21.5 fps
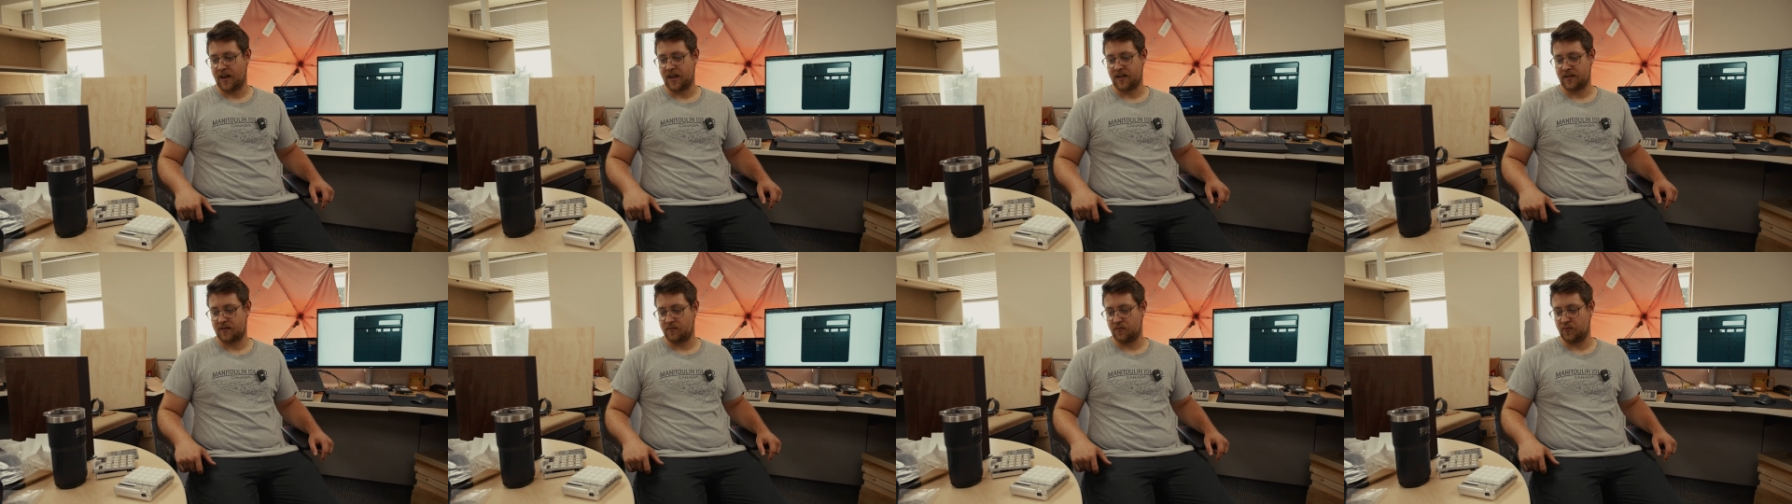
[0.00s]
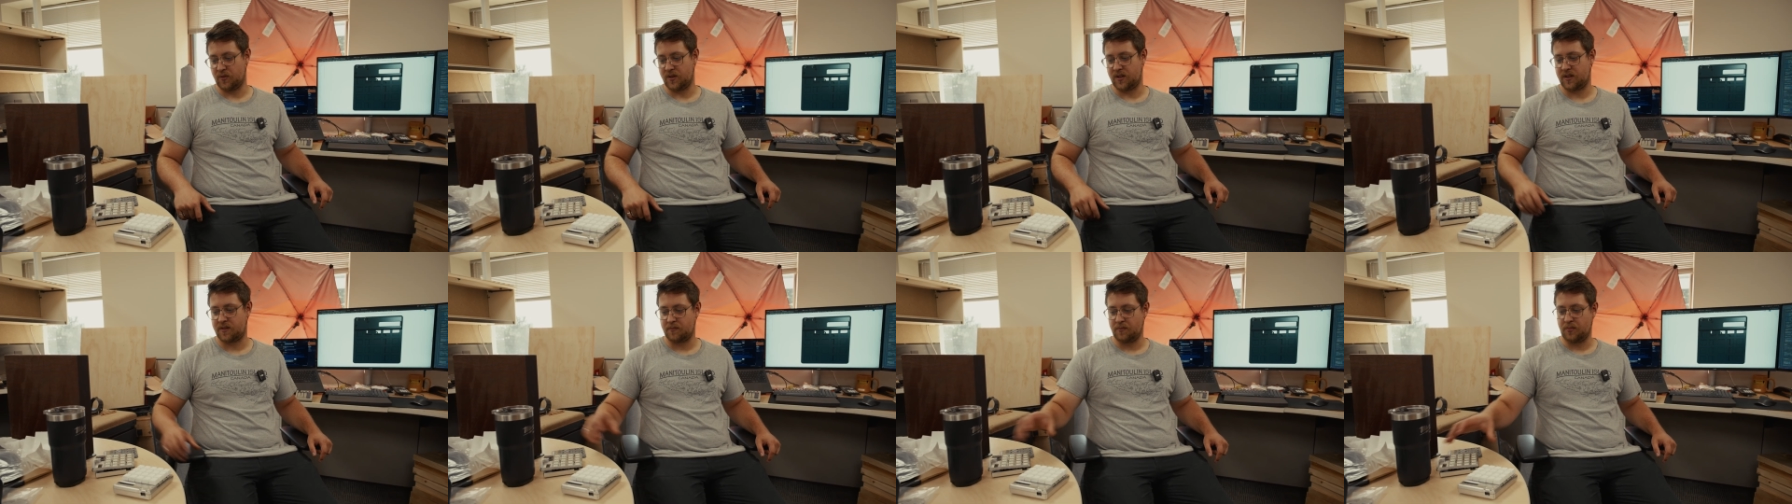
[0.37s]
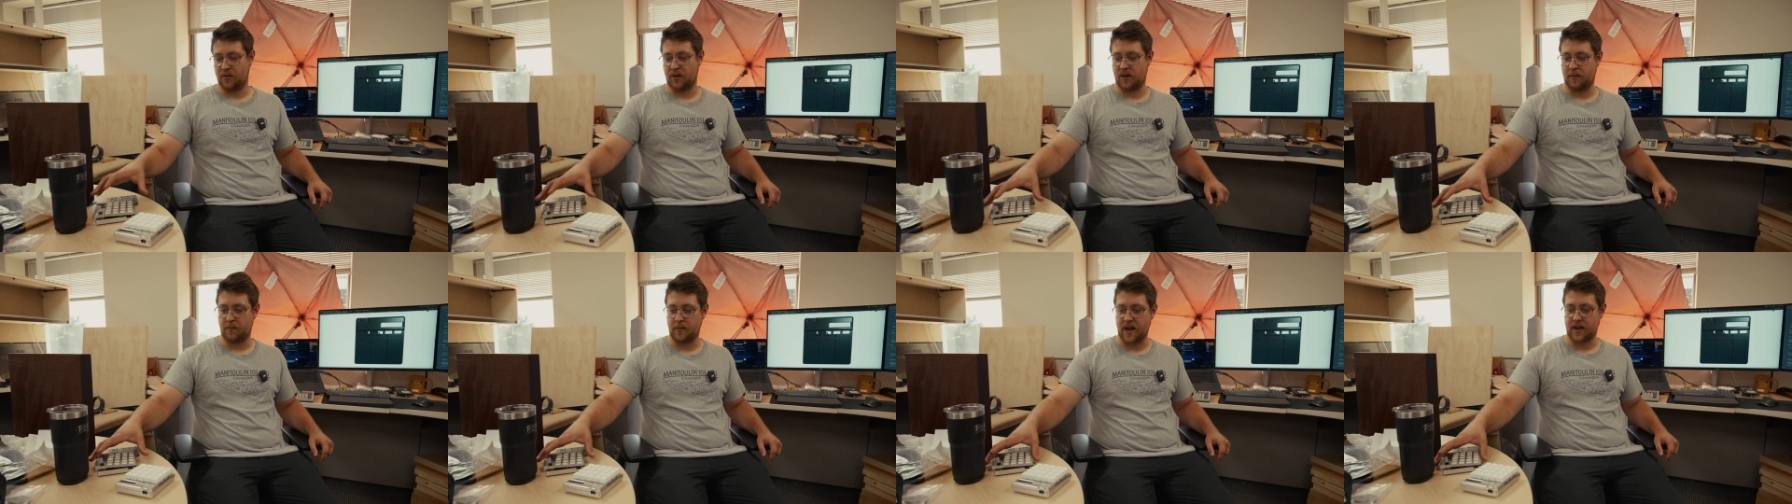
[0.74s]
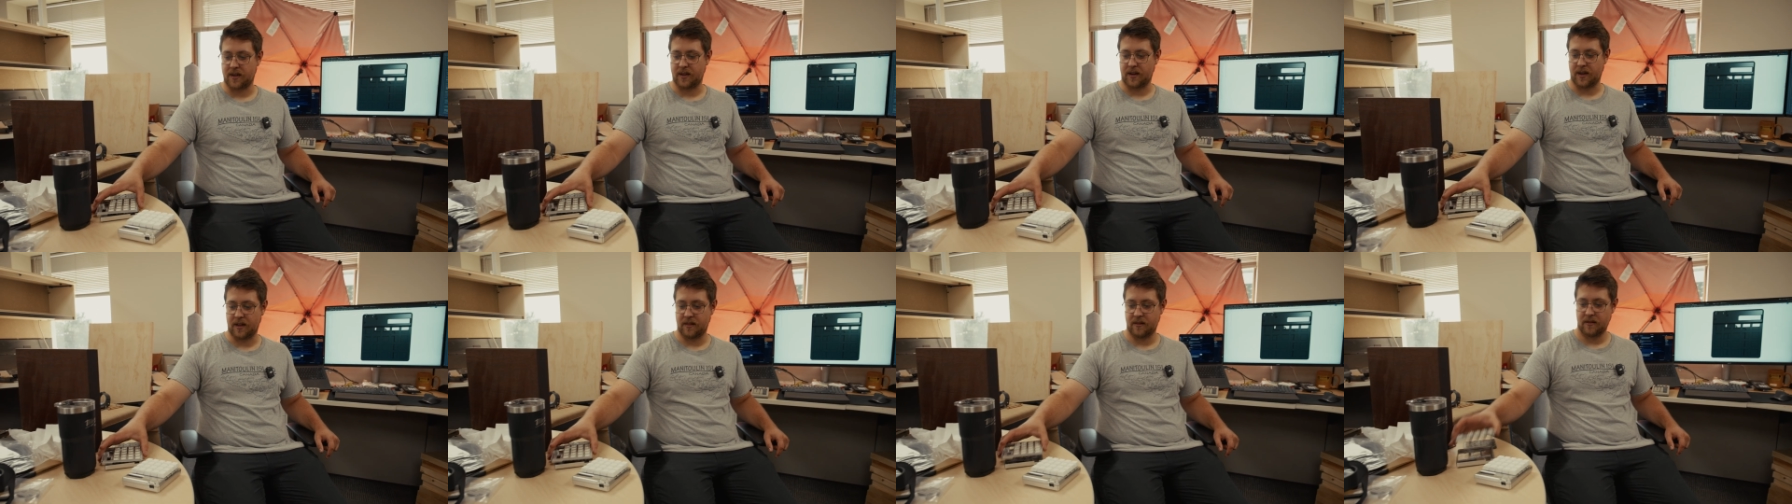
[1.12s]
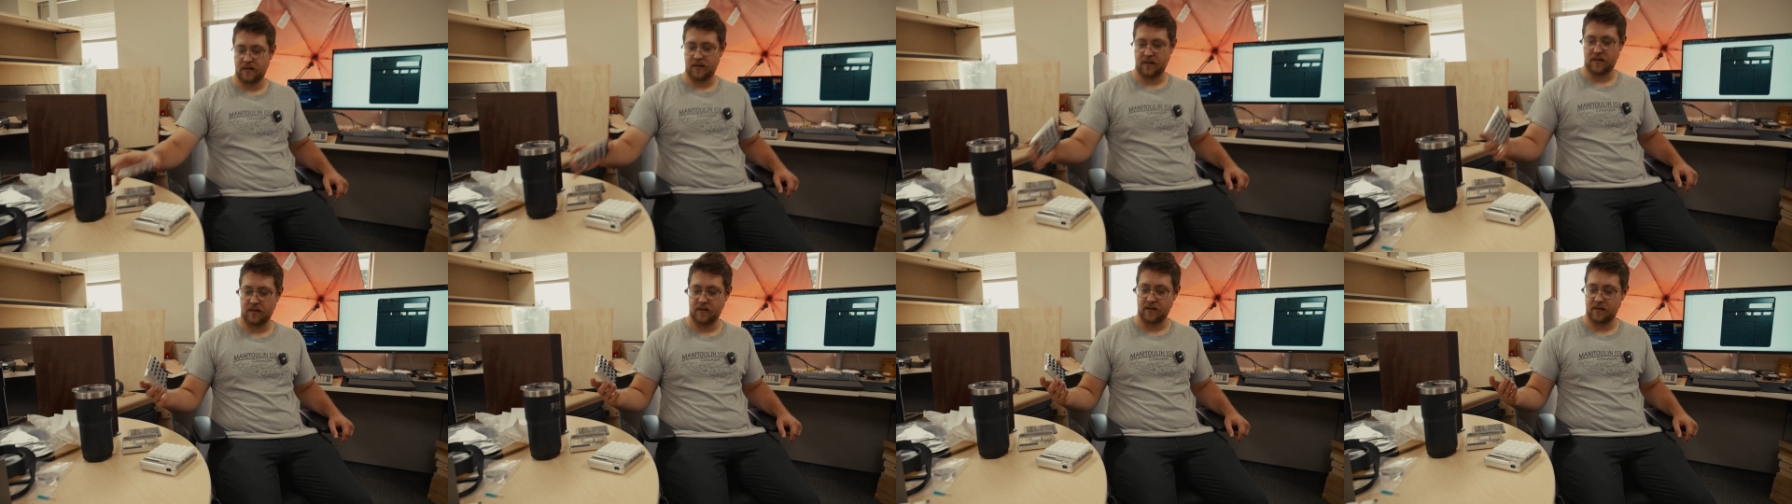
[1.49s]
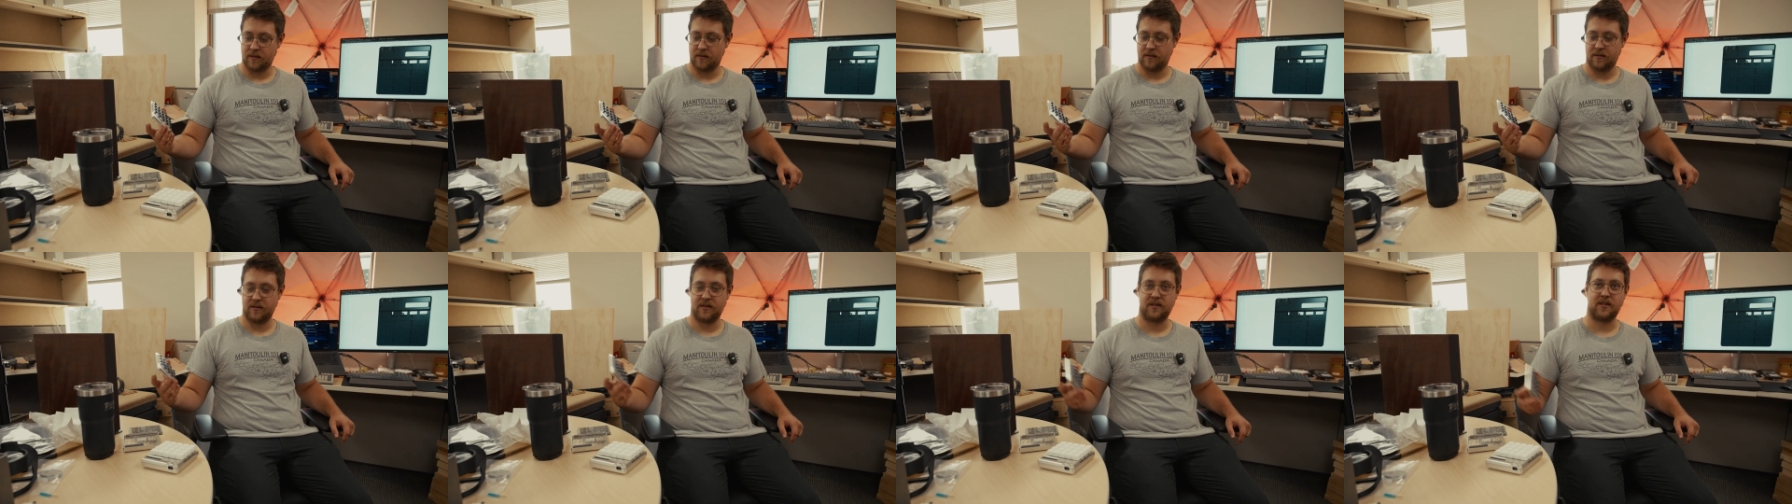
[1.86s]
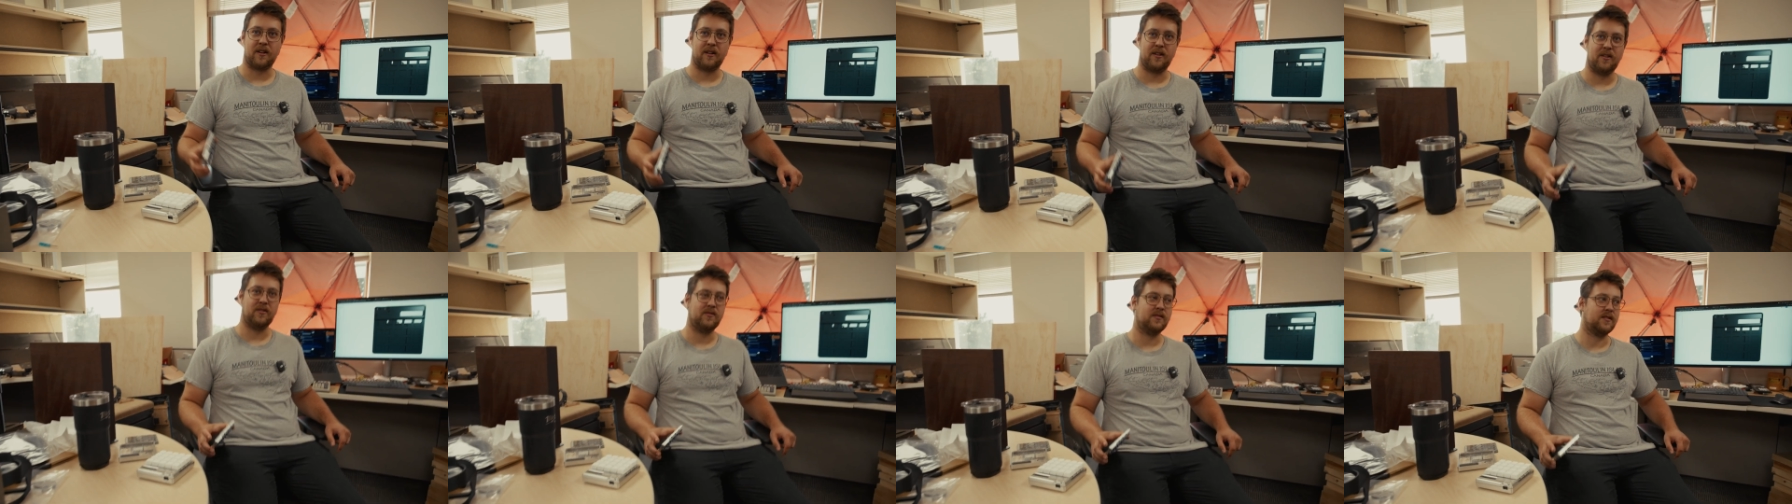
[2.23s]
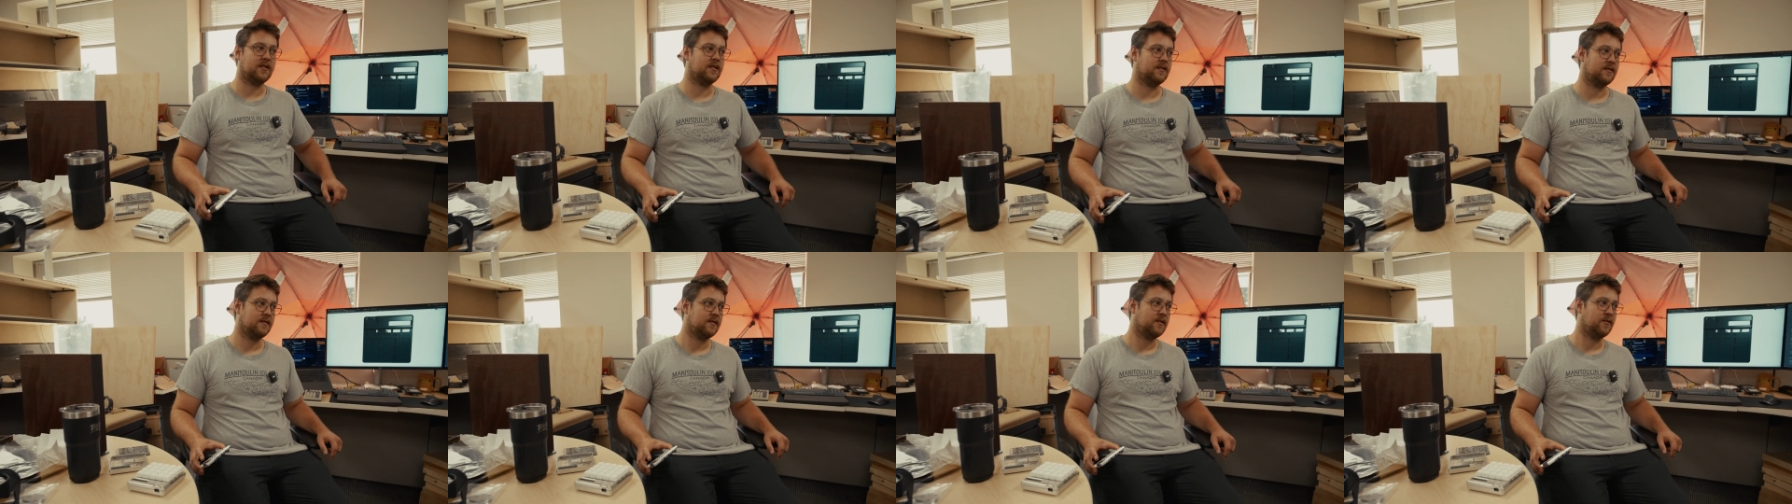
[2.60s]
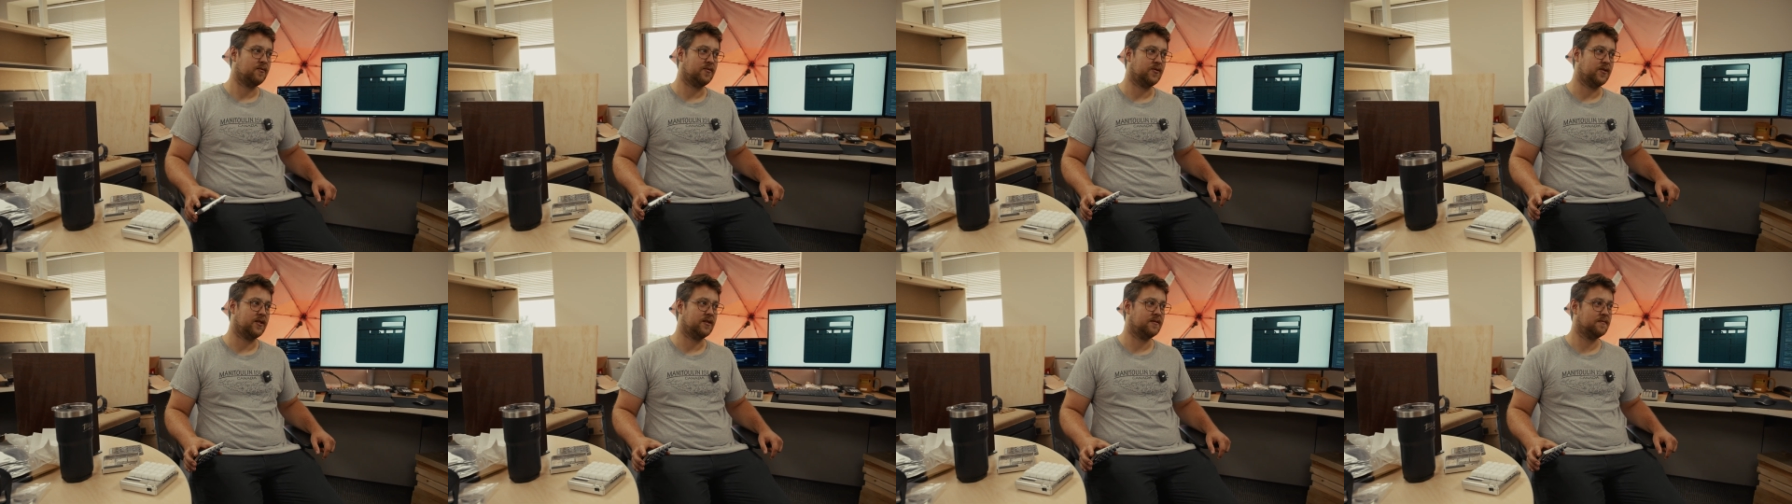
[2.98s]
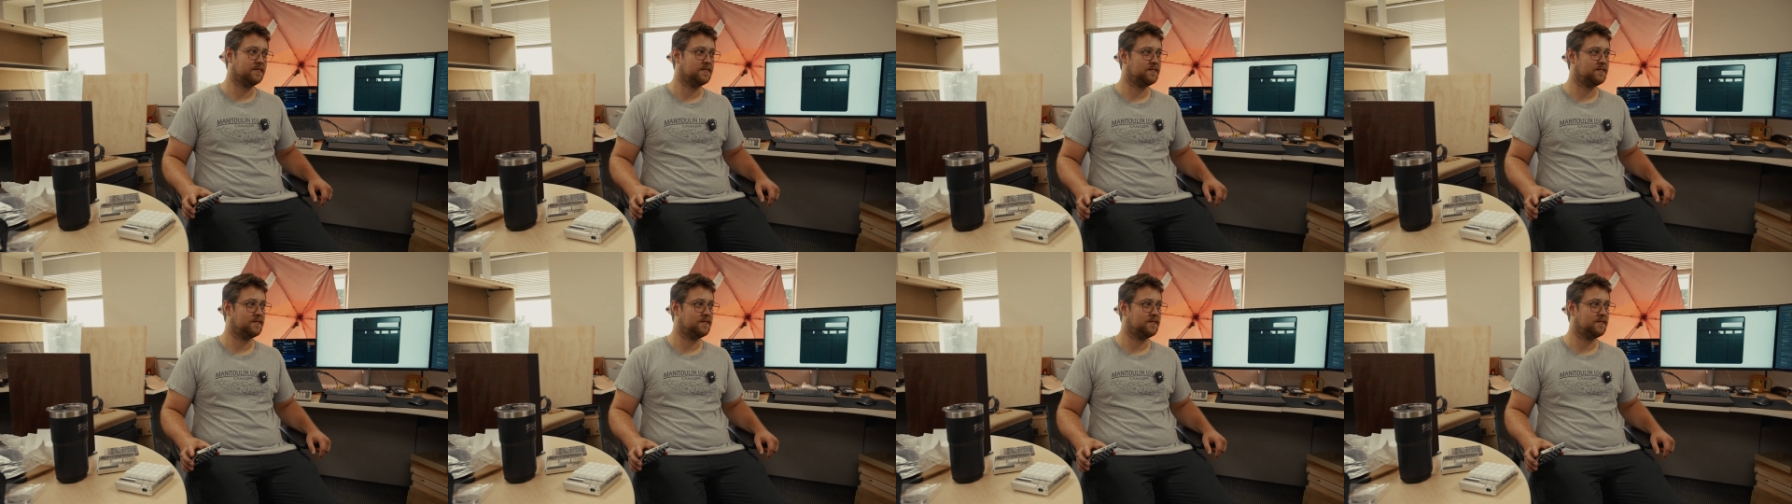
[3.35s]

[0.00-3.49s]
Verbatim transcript: guess we'll just put it back together and start using it, hopefully.